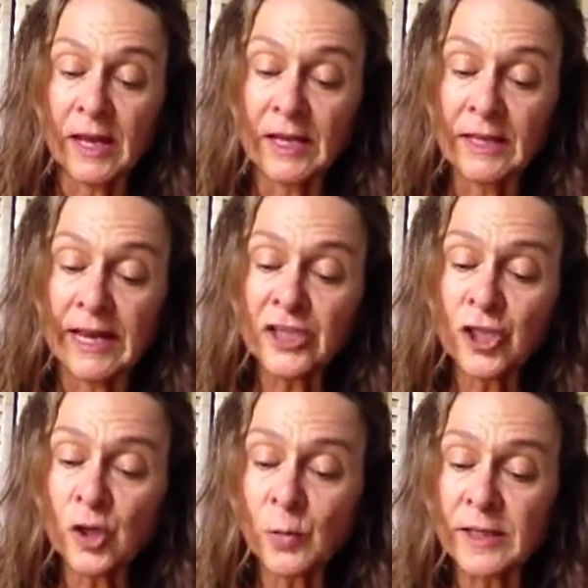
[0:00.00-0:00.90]
In
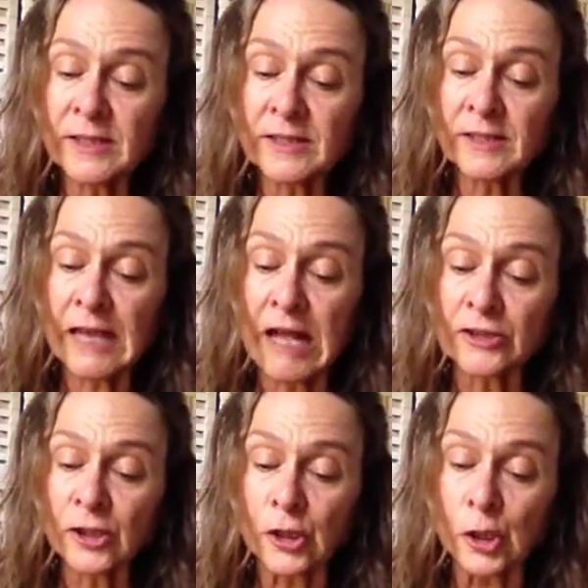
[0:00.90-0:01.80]
ancient Greece,
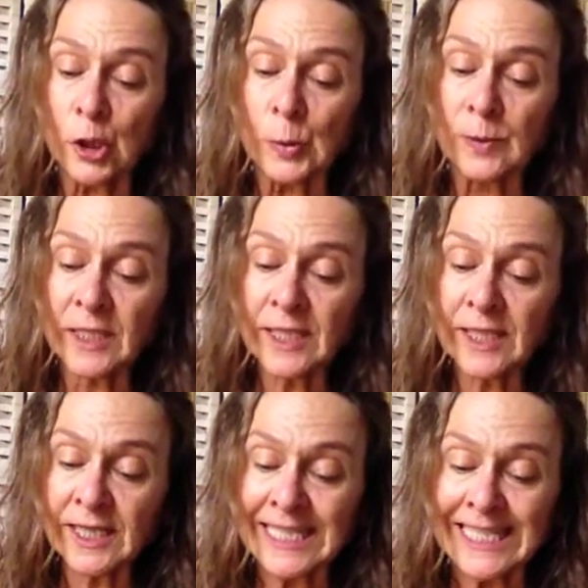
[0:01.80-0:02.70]
Celtic Europe, and in
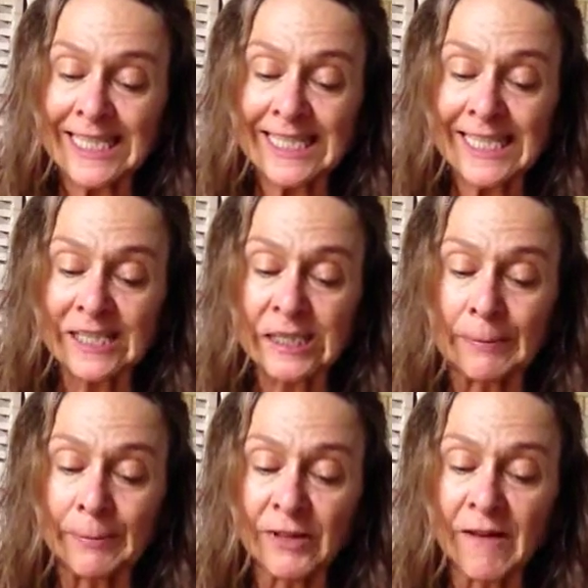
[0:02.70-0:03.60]
the East, a
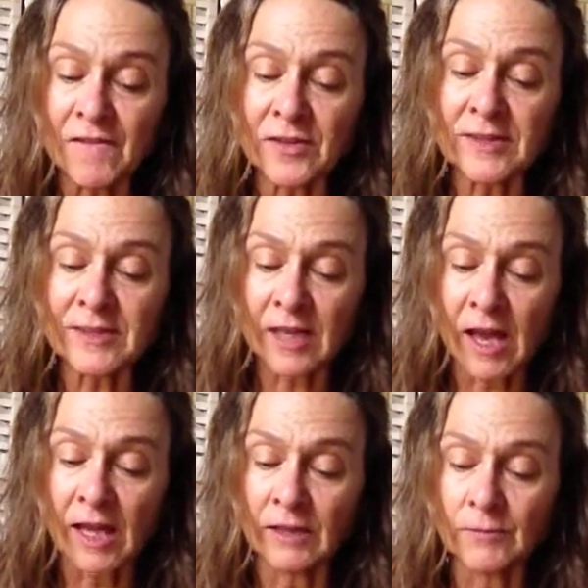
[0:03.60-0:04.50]
symbol of the
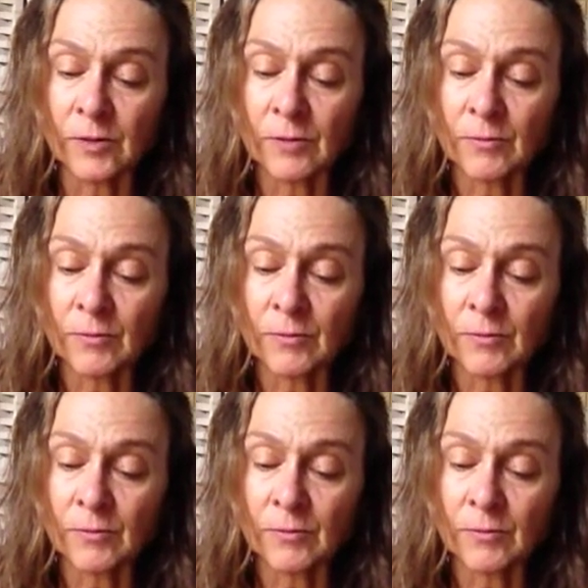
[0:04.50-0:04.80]
sun,